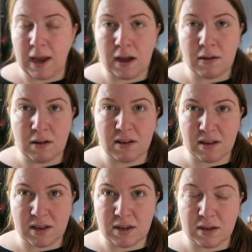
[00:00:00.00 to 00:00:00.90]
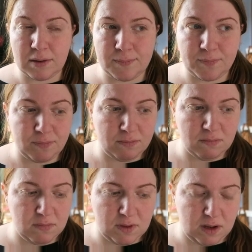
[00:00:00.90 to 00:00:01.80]
towels.
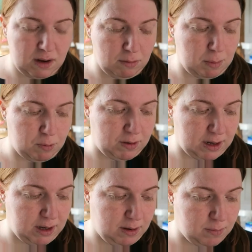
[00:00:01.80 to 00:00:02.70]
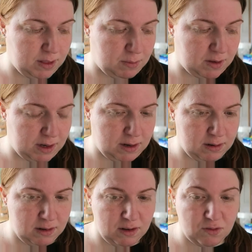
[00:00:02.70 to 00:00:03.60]
Can't remember exactly what there was in.
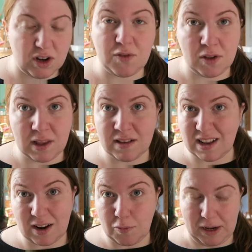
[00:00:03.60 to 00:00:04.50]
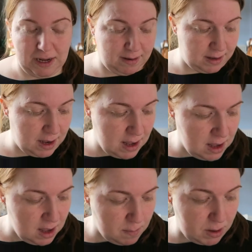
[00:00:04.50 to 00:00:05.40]
Quite a few things that are on my list.
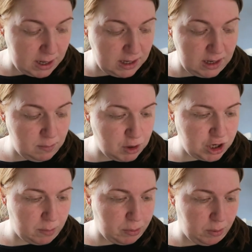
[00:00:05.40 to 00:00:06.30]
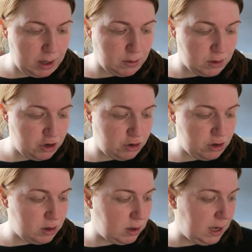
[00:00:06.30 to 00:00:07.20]
But I needed more shampoo and
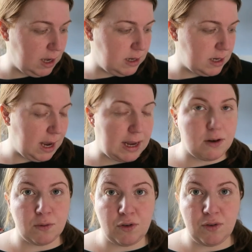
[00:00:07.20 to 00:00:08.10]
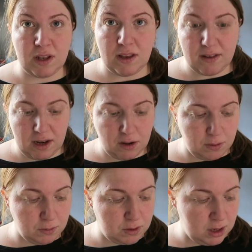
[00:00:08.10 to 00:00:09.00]
conditioner, and I don't use any
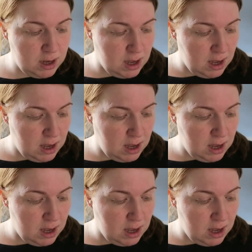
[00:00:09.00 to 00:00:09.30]
silicones,